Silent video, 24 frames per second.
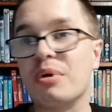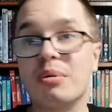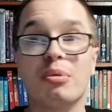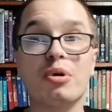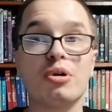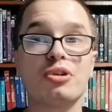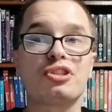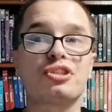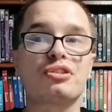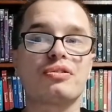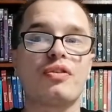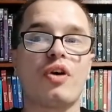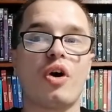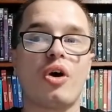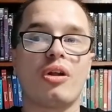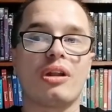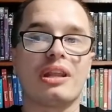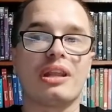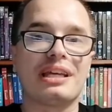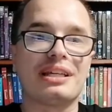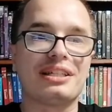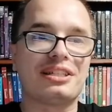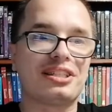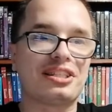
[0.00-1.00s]
But most of
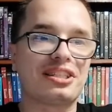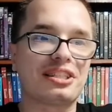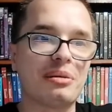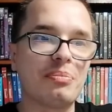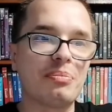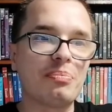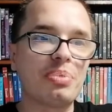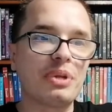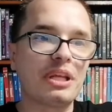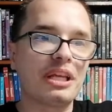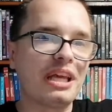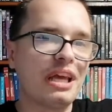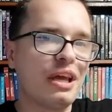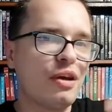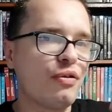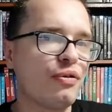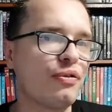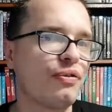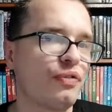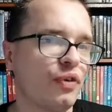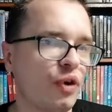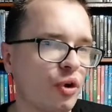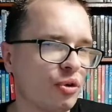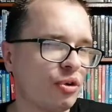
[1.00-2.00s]
all, it's simply a
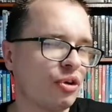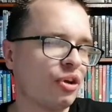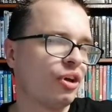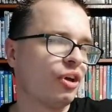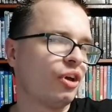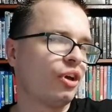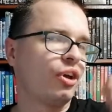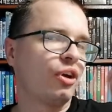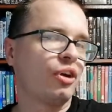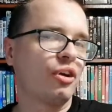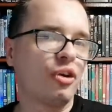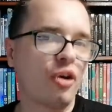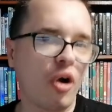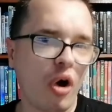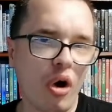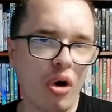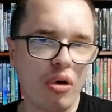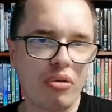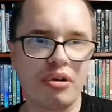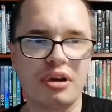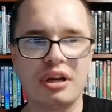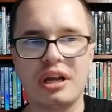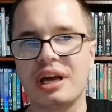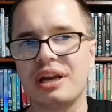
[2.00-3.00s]
fun,
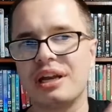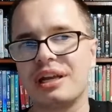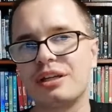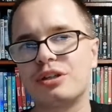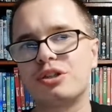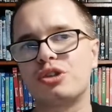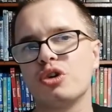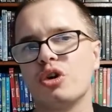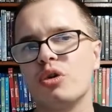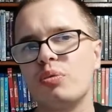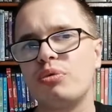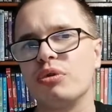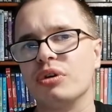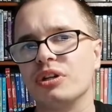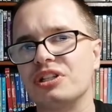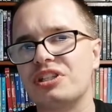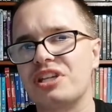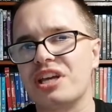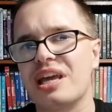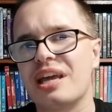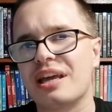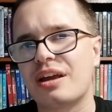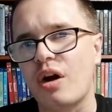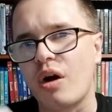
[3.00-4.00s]
gory and
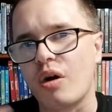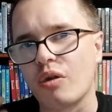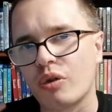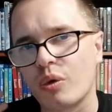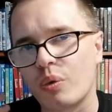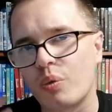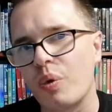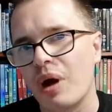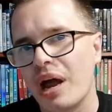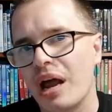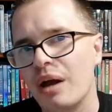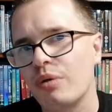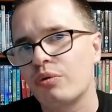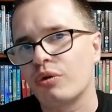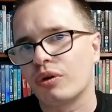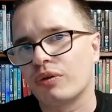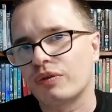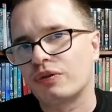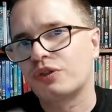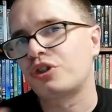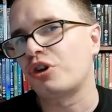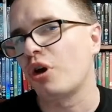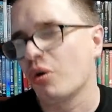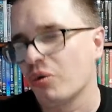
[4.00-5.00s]
exuberant take on the
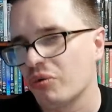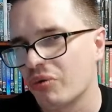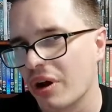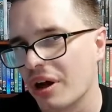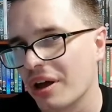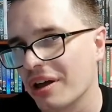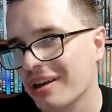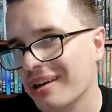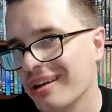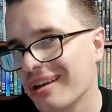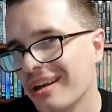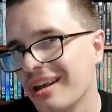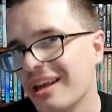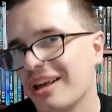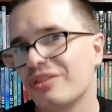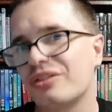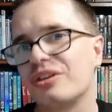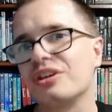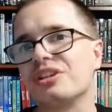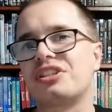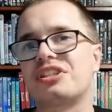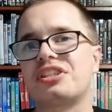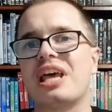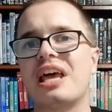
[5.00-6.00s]
werewolf genre
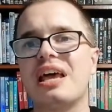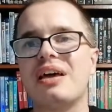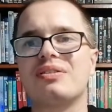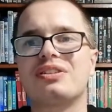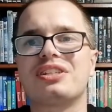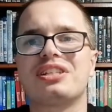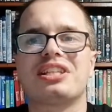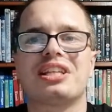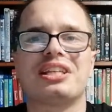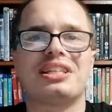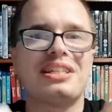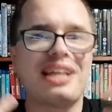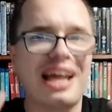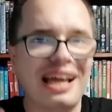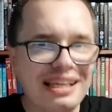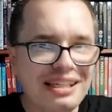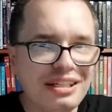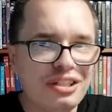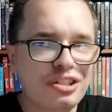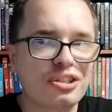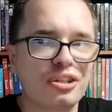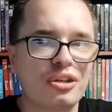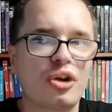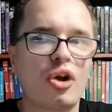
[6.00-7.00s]
that serves as a
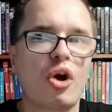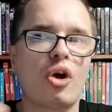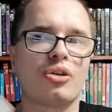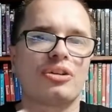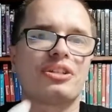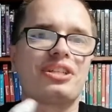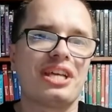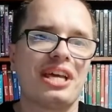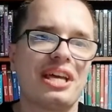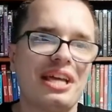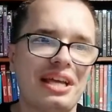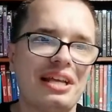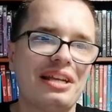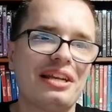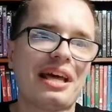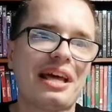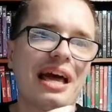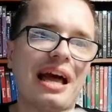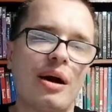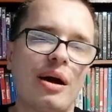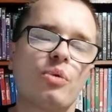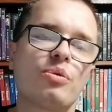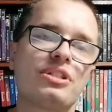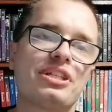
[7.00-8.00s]
nice and
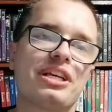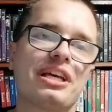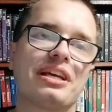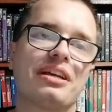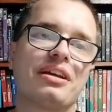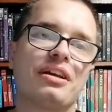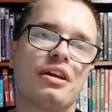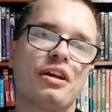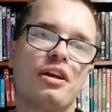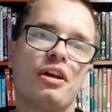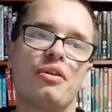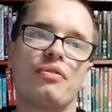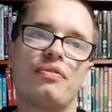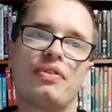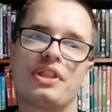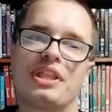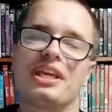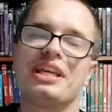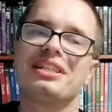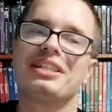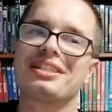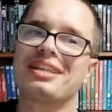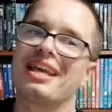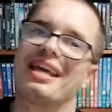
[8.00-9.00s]
contained outing for
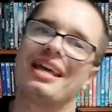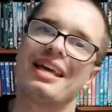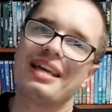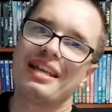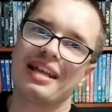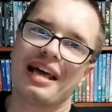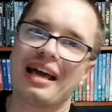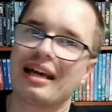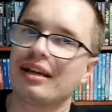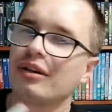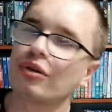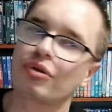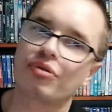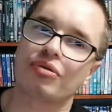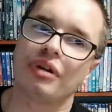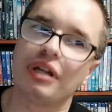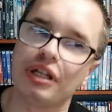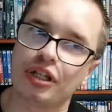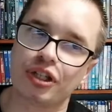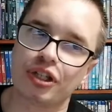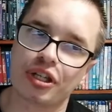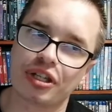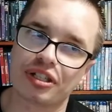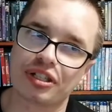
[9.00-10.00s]
these canine
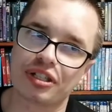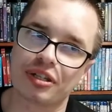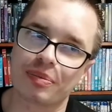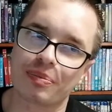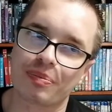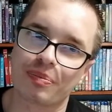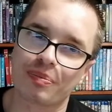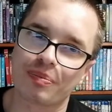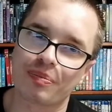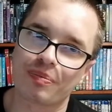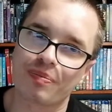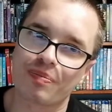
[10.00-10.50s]
creatures.